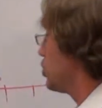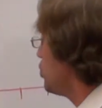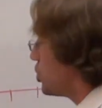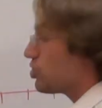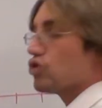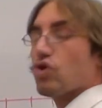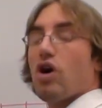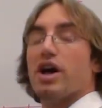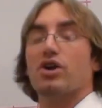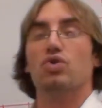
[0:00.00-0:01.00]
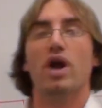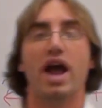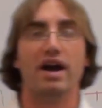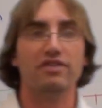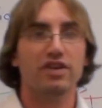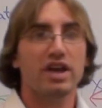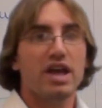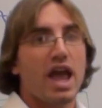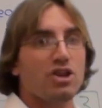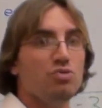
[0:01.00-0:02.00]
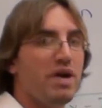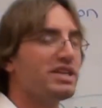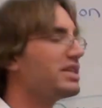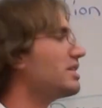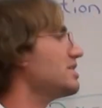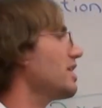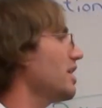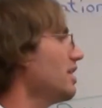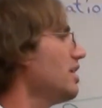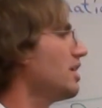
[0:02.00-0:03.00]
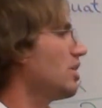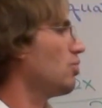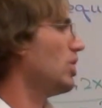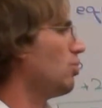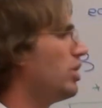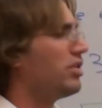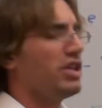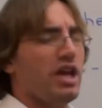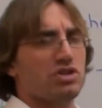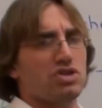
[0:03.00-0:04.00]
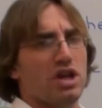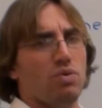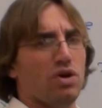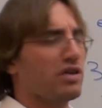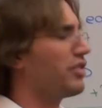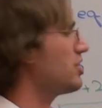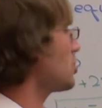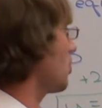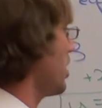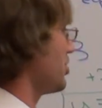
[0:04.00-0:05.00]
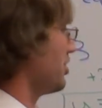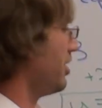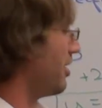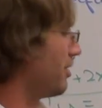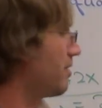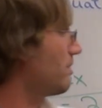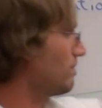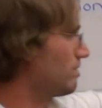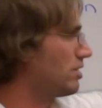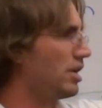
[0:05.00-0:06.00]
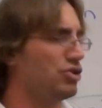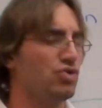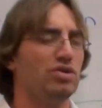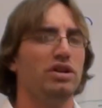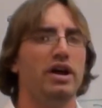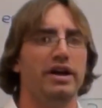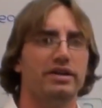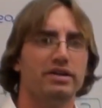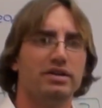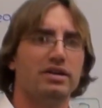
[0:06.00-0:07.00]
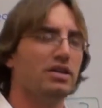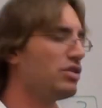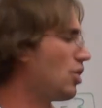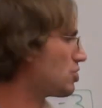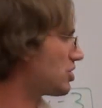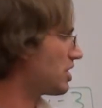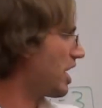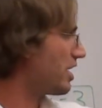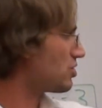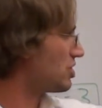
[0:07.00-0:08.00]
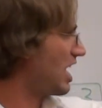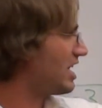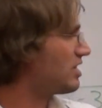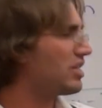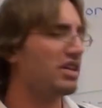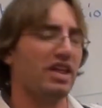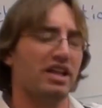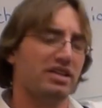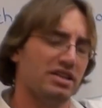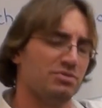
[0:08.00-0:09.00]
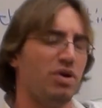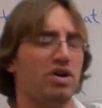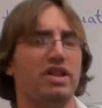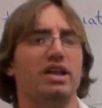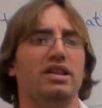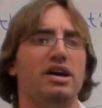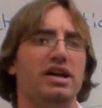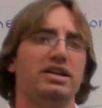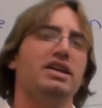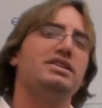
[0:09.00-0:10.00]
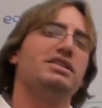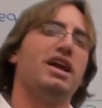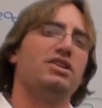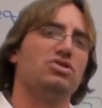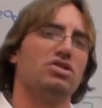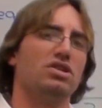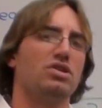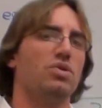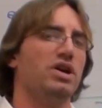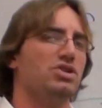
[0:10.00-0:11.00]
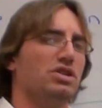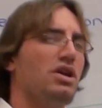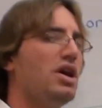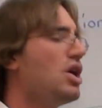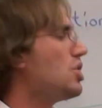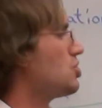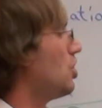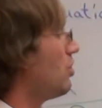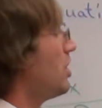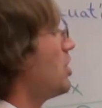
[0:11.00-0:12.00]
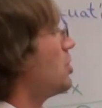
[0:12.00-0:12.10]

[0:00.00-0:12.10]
you just draw a graph, and you basically say, well, what are the answers that work for this equation? Here, I drew a line. Those are the answers. Anything that is part of that line is an answer to the equation. So